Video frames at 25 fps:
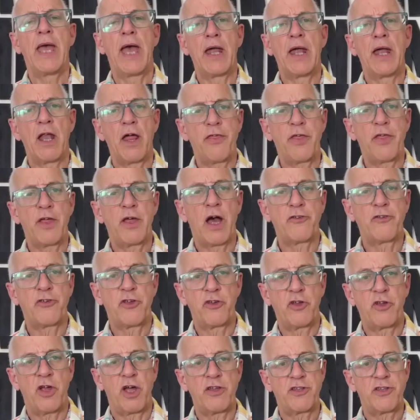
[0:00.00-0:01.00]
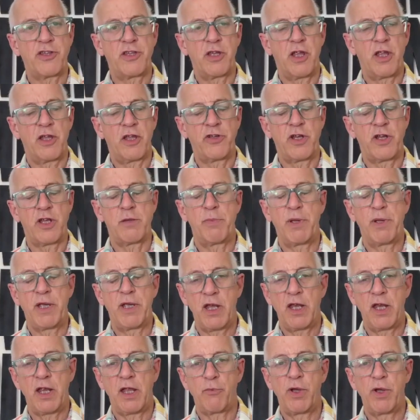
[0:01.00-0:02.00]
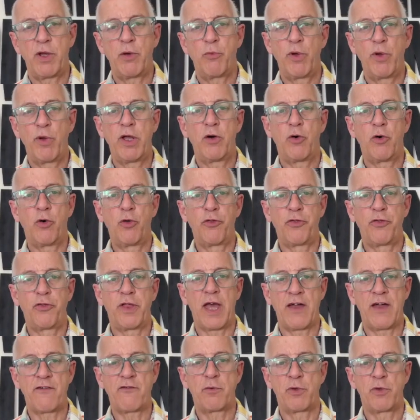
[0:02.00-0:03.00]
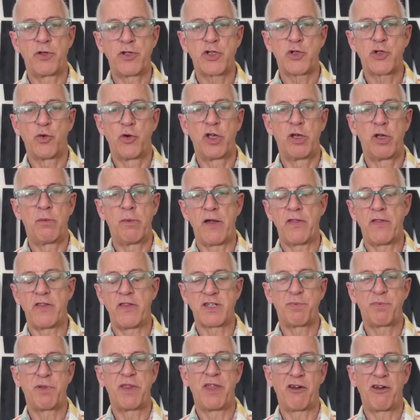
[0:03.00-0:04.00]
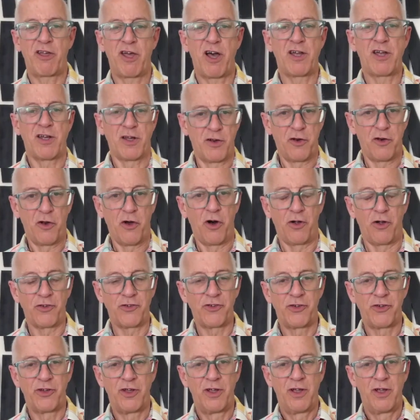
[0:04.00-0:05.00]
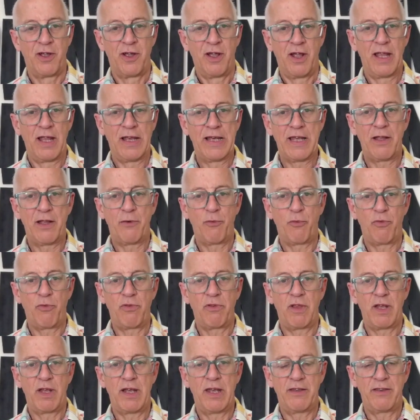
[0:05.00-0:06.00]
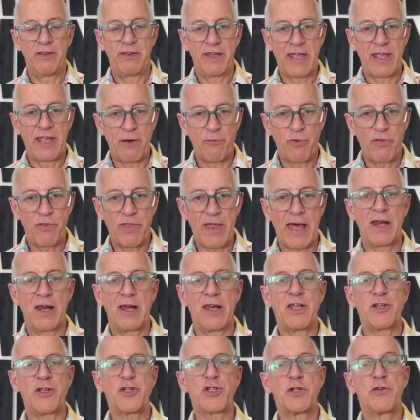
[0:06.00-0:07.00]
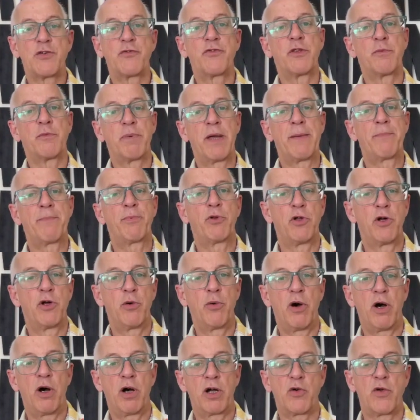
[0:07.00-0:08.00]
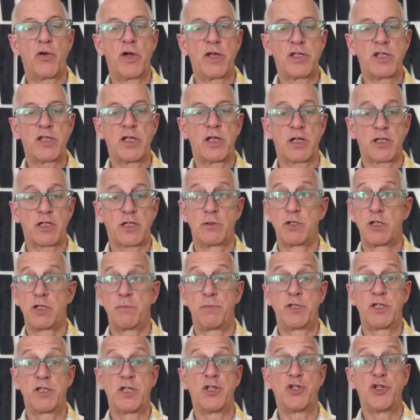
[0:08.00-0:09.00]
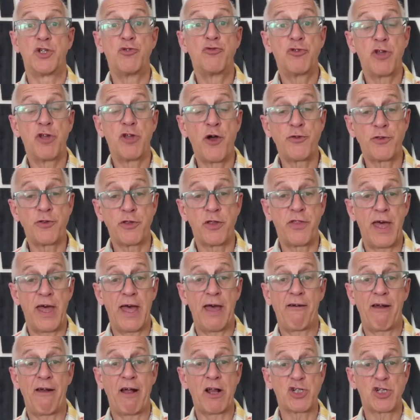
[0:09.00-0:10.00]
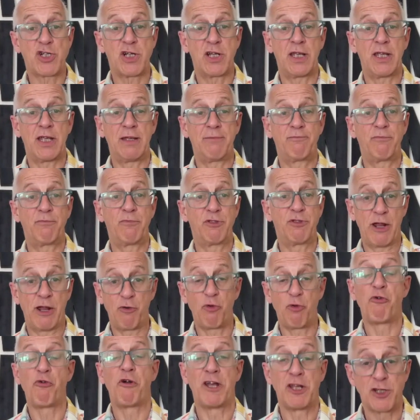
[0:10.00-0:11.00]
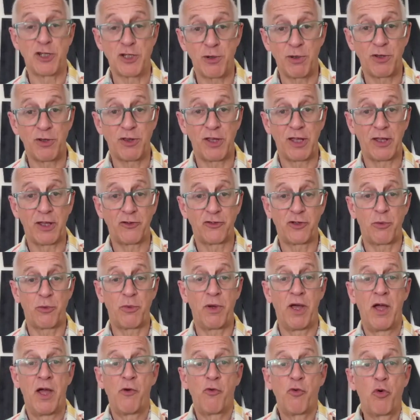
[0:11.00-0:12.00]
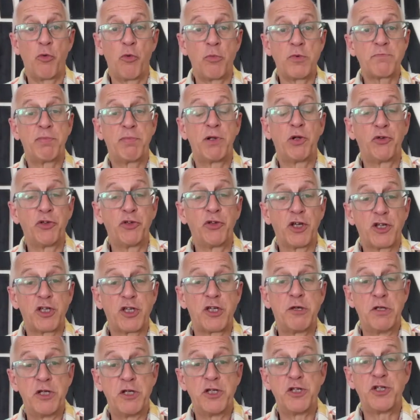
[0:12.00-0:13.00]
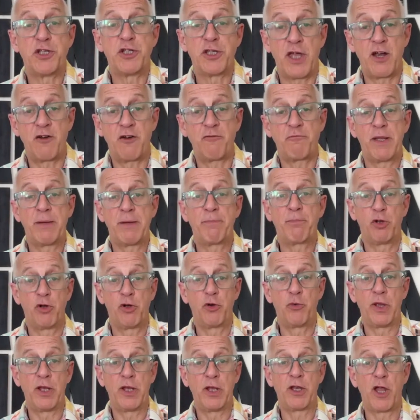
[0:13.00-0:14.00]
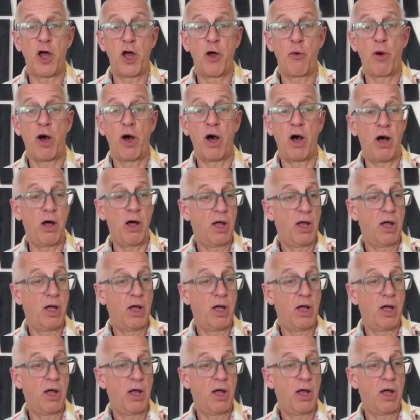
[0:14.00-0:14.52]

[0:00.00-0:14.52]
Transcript: I think I said at the beginning, we all think everyone's talking about this, but they're kind of not. Again, that list of the people who are creating custom GPTs, you know that they're already doing things. So we're almost building a community there of people who we know are